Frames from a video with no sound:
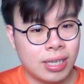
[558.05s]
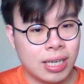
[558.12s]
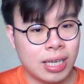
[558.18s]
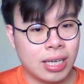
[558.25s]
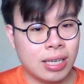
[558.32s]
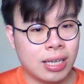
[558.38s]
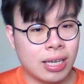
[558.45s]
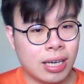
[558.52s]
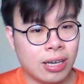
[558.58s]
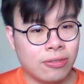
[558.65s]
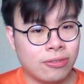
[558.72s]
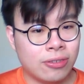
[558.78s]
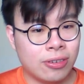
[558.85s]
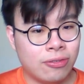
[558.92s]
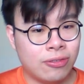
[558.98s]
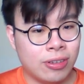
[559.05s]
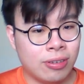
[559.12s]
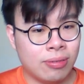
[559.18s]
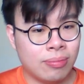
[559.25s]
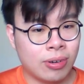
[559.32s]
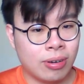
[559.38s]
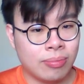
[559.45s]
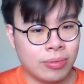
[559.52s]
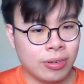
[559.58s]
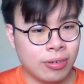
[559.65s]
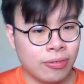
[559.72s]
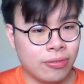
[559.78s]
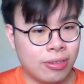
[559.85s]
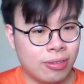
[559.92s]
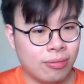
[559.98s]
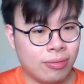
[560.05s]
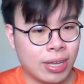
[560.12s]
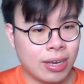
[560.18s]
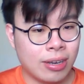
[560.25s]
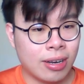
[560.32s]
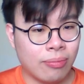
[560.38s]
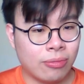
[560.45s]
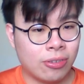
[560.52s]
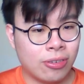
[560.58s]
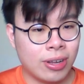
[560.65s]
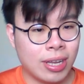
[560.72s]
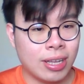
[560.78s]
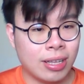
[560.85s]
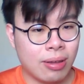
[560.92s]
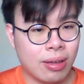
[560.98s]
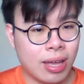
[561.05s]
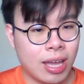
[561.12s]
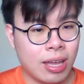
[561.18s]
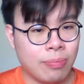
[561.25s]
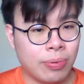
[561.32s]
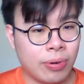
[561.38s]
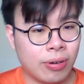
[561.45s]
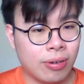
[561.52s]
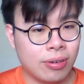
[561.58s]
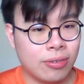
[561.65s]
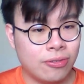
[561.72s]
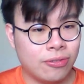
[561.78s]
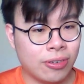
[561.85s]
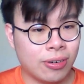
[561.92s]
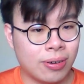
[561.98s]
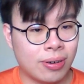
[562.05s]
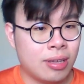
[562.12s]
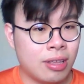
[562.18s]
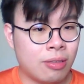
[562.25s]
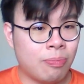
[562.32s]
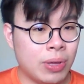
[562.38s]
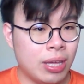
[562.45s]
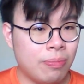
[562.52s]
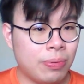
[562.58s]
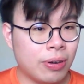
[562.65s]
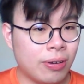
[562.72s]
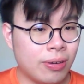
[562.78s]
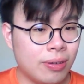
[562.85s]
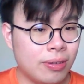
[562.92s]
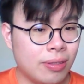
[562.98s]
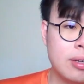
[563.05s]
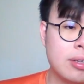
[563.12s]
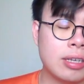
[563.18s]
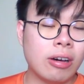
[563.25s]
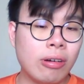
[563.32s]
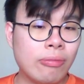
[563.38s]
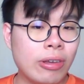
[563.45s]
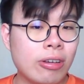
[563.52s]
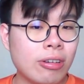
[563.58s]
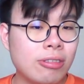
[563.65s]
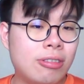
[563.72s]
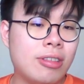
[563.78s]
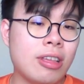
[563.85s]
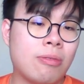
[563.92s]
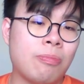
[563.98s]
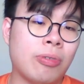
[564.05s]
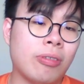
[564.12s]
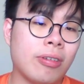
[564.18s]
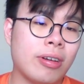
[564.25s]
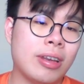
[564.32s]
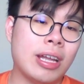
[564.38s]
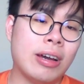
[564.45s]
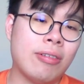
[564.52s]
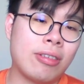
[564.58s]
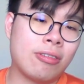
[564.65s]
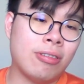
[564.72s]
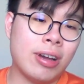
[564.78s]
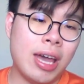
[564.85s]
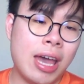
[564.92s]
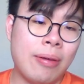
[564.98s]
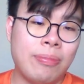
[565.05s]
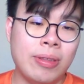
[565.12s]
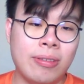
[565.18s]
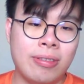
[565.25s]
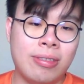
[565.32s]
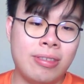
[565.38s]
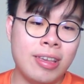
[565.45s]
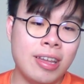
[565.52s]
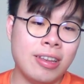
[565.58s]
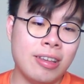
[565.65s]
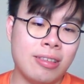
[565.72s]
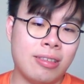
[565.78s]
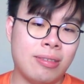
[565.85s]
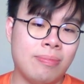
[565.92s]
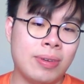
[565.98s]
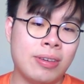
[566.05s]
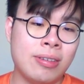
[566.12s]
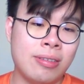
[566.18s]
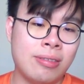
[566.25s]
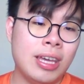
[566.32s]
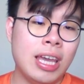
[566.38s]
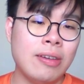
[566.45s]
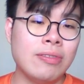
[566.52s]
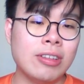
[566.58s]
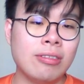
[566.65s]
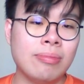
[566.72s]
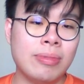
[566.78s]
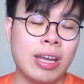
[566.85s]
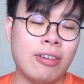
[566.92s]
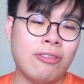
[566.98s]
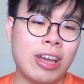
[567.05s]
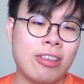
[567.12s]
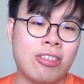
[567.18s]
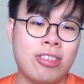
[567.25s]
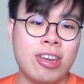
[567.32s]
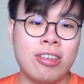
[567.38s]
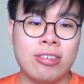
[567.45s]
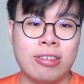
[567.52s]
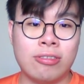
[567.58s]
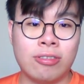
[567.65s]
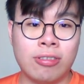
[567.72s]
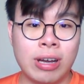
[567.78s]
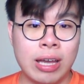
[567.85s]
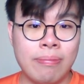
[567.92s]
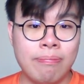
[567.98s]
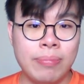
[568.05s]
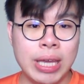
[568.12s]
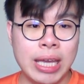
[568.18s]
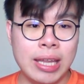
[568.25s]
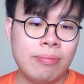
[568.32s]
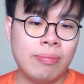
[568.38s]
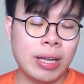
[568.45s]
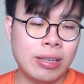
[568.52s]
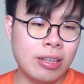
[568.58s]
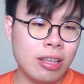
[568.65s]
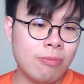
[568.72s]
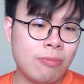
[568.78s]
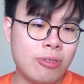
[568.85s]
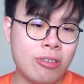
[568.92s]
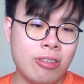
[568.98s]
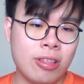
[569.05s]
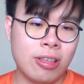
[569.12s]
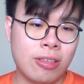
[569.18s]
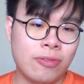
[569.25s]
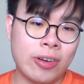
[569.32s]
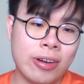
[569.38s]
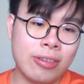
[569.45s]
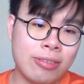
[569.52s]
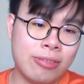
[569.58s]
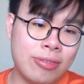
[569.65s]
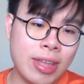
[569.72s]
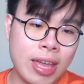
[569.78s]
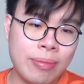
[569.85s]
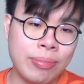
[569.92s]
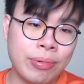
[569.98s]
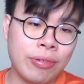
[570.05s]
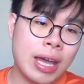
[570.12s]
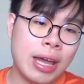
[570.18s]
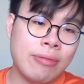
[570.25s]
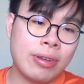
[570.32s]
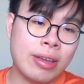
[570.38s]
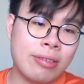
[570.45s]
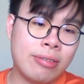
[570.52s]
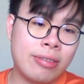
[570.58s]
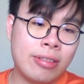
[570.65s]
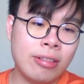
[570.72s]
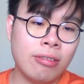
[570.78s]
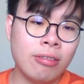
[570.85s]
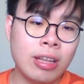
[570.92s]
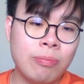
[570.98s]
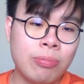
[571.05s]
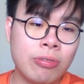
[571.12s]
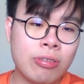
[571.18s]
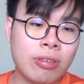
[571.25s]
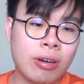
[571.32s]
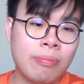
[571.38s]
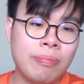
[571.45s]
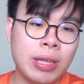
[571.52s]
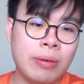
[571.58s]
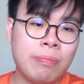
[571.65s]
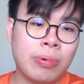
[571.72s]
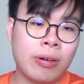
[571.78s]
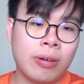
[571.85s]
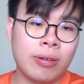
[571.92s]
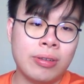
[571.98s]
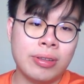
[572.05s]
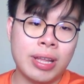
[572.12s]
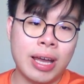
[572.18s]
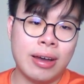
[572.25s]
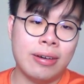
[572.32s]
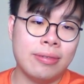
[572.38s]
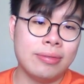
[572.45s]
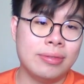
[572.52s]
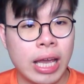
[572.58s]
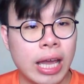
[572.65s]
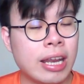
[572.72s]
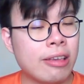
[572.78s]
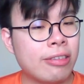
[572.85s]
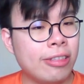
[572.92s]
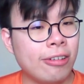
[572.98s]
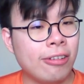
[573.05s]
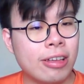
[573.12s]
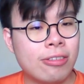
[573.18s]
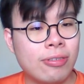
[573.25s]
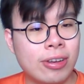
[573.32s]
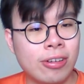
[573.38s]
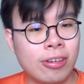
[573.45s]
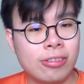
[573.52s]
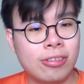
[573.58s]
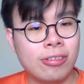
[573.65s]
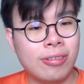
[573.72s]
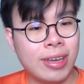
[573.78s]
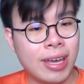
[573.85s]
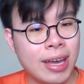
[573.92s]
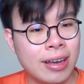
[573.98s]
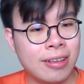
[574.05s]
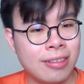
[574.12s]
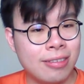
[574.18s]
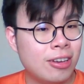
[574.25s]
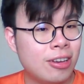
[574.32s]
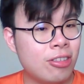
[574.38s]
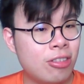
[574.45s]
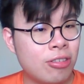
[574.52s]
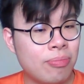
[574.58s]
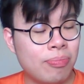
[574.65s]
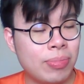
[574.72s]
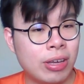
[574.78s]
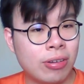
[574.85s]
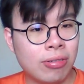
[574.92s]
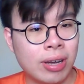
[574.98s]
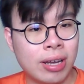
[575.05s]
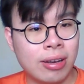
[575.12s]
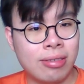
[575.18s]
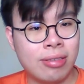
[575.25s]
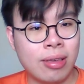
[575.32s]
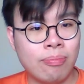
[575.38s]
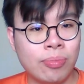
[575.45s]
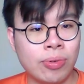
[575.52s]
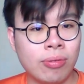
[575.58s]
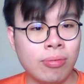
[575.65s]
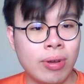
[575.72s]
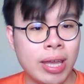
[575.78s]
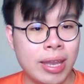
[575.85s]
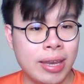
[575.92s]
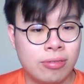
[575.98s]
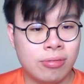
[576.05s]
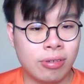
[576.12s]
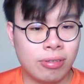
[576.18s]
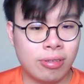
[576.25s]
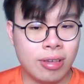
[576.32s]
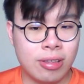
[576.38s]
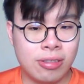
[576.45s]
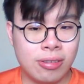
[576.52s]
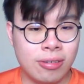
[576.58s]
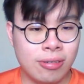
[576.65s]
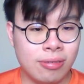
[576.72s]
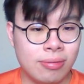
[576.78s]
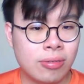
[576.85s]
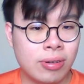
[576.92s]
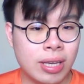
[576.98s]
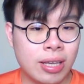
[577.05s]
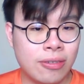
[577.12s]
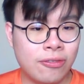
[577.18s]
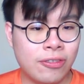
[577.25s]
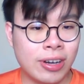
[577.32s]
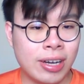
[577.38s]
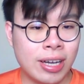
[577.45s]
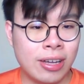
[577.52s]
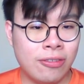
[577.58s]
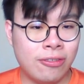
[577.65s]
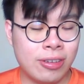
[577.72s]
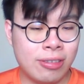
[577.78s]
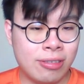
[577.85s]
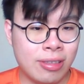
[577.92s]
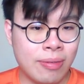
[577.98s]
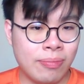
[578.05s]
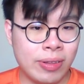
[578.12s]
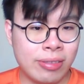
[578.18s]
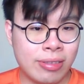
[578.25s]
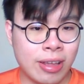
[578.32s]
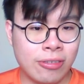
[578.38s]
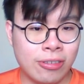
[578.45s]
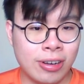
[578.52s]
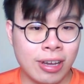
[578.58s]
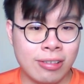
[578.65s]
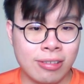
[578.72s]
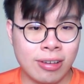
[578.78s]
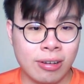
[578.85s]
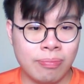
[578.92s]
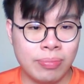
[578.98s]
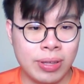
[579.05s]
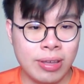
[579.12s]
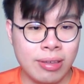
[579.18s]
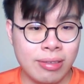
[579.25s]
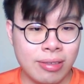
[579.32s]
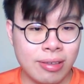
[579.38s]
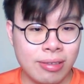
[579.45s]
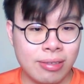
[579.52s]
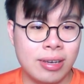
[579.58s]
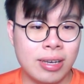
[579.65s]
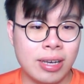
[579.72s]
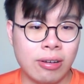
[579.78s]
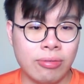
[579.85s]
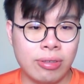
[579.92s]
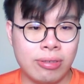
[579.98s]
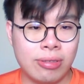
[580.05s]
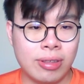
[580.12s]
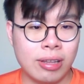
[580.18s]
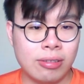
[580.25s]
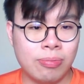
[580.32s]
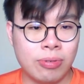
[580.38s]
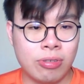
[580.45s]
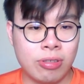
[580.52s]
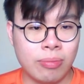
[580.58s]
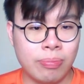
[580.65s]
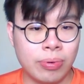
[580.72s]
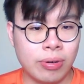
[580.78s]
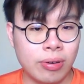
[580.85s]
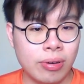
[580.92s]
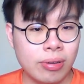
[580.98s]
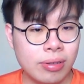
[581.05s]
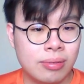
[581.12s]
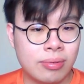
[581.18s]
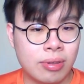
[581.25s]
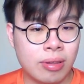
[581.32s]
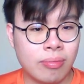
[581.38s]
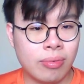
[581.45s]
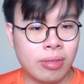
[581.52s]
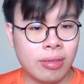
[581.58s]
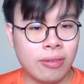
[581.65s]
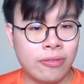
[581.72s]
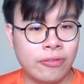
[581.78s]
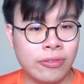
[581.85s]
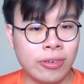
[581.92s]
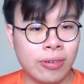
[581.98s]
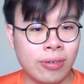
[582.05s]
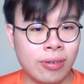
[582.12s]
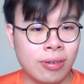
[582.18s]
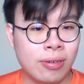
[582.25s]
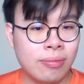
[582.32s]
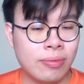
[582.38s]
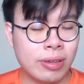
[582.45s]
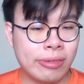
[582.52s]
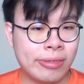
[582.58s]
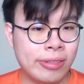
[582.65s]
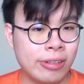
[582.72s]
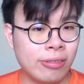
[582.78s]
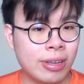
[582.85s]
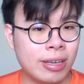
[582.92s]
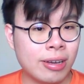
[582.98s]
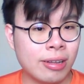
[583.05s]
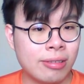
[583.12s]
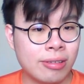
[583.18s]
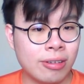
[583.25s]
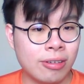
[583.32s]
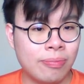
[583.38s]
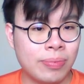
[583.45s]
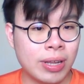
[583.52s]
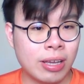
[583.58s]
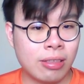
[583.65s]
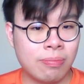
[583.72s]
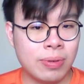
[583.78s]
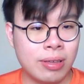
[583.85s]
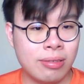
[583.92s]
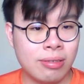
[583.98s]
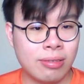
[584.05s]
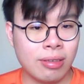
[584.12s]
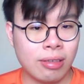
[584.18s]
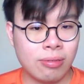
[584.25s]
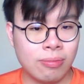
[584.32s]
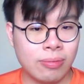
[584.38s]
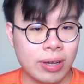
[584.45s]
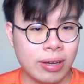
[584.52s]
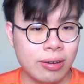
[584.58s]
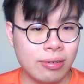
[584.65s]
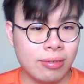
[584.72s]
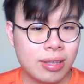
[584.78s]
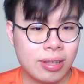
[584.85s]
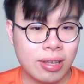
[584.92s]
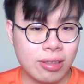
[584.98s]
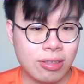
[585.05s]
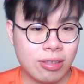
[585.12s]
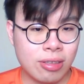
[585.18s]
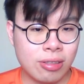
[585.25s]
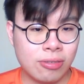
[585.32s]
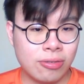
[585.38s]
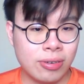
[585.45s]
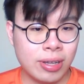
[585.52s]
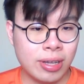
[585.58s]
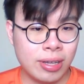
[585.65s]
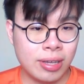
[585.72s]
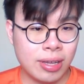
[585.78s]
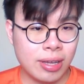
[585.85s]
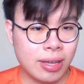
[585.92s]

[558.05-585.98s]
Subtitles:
And after a few more moves, we ended up trading the A pawn for his B pawn. Now when we got to this point, I was quite happy to see this, because even though we have exchanged of quite a bit, but this position is very stable and we can slowly push our B pawn down. And as long as we're not too careless, this should be quite a simple win. Rook c2, queen e5, we're simply centralizing our pieces. Now we start to push the pawn. Bishop c4, we're slowly cutting off black's pieces as well. King g3,